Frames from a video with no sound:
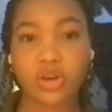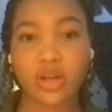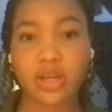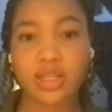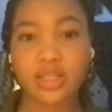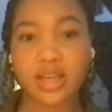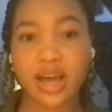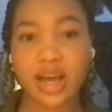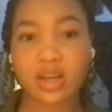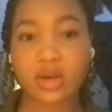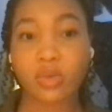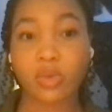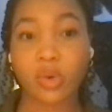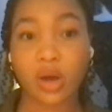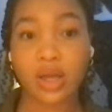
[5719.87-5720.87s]
your greatest at,
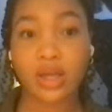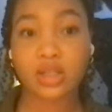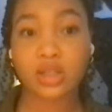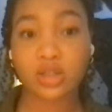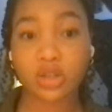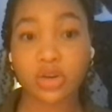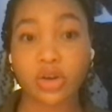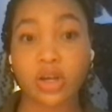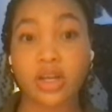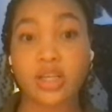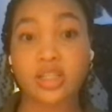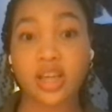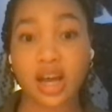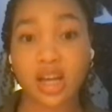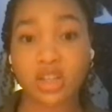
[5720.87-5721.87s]
what is your
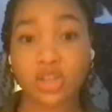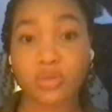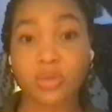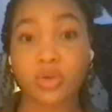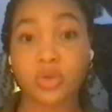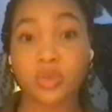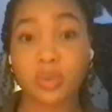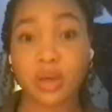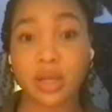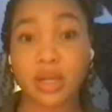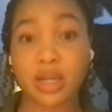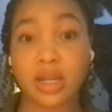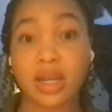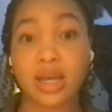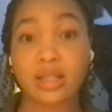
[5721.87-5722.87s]
greatest attributes
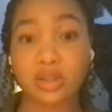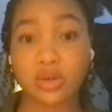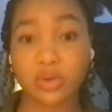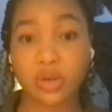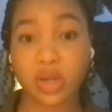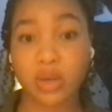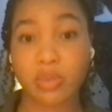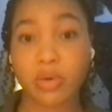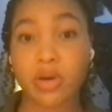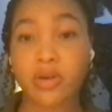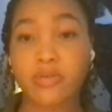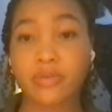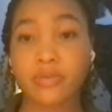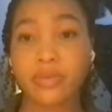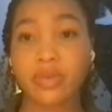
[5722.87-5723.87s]
been as a
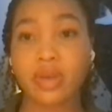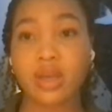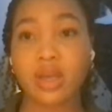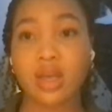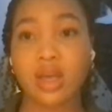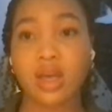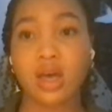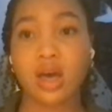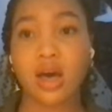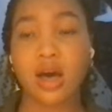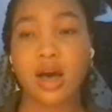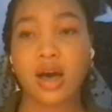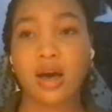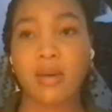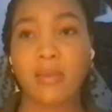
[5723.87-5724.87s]
goalkeeper?
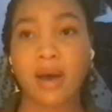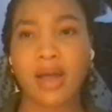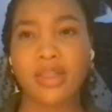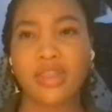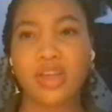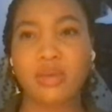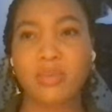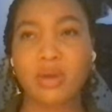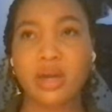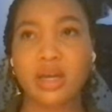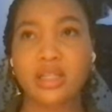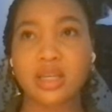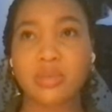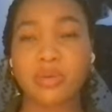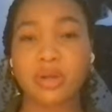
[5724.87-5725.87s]
Um, I think
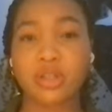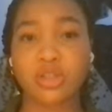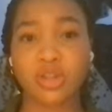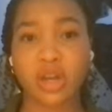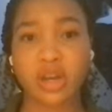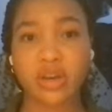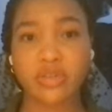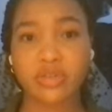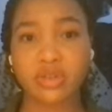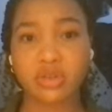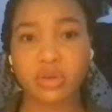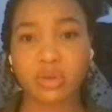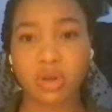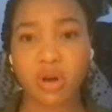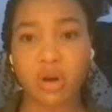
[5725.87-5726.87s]
because I played striker for
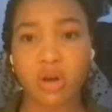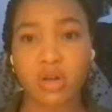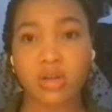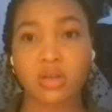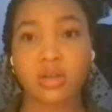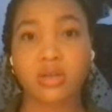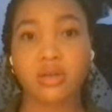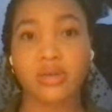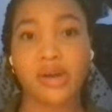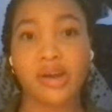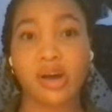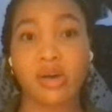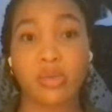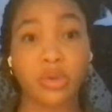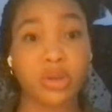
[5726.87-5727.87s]
so long,
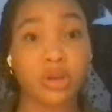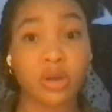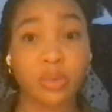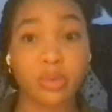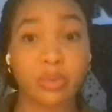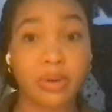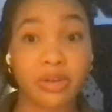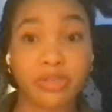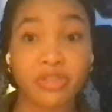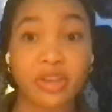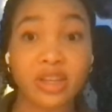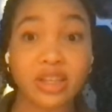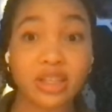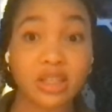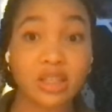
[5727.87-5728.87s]
I got really good with my
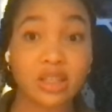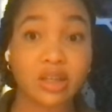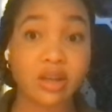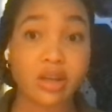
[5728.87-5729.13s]
feet